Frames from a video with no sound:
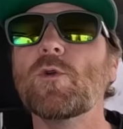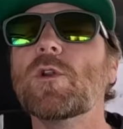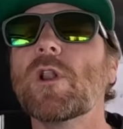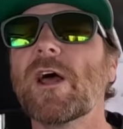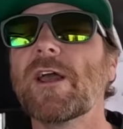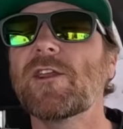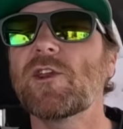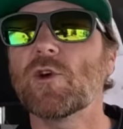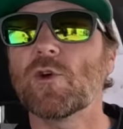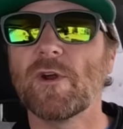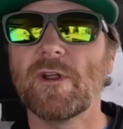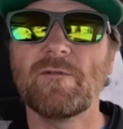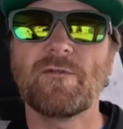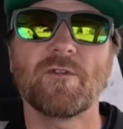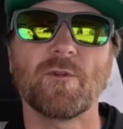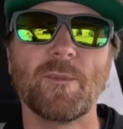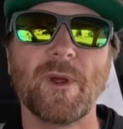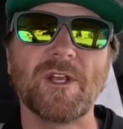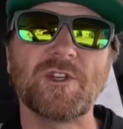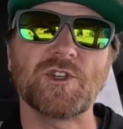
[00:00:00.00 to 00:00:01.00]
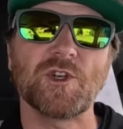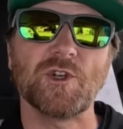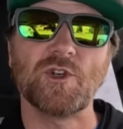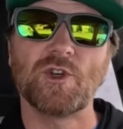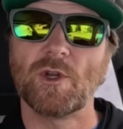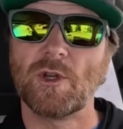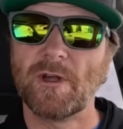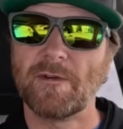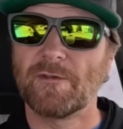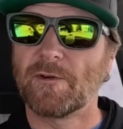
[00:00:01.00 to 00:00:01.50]
you like your information
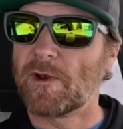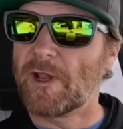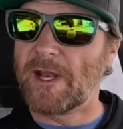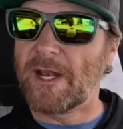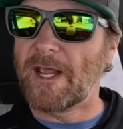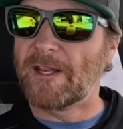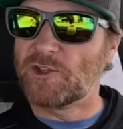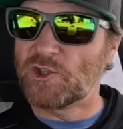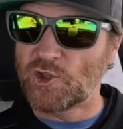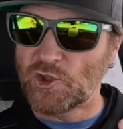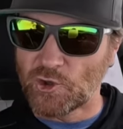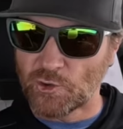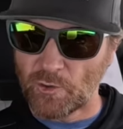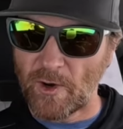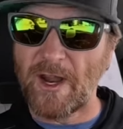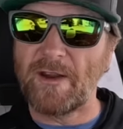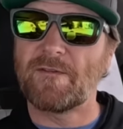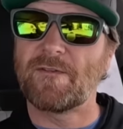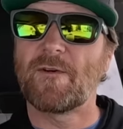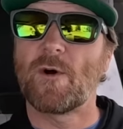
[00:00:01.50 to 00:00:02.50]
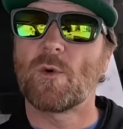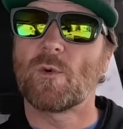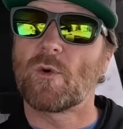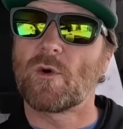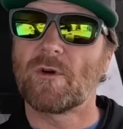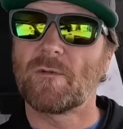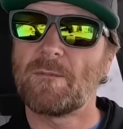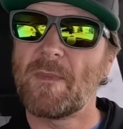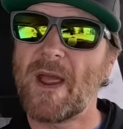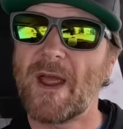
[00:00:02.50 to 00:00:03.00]
delivered in a
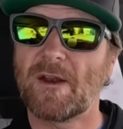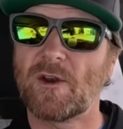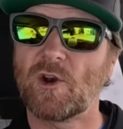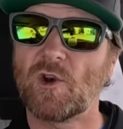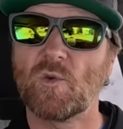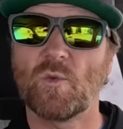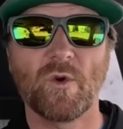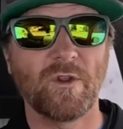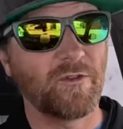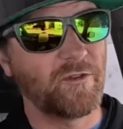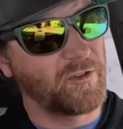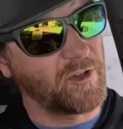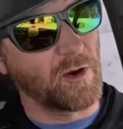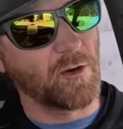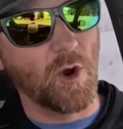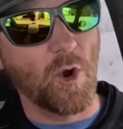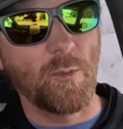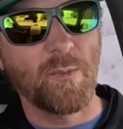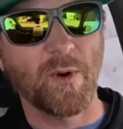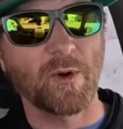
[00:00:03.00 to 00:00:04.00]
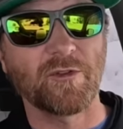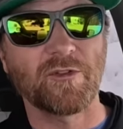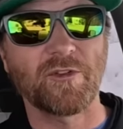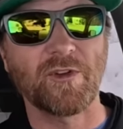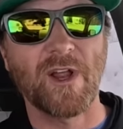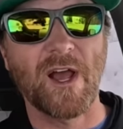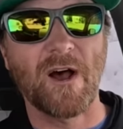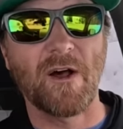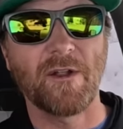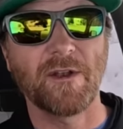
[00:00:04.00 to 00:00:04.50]
straightforward manner with zero
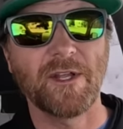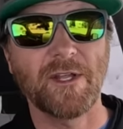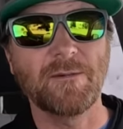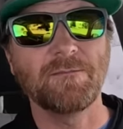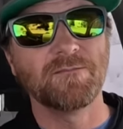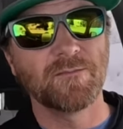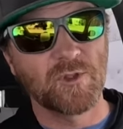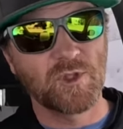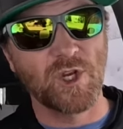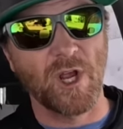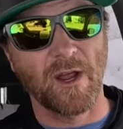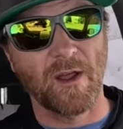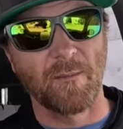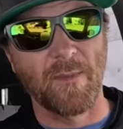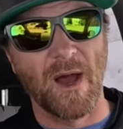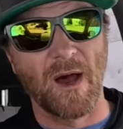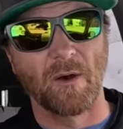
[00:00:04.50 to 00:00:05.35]
personality, check him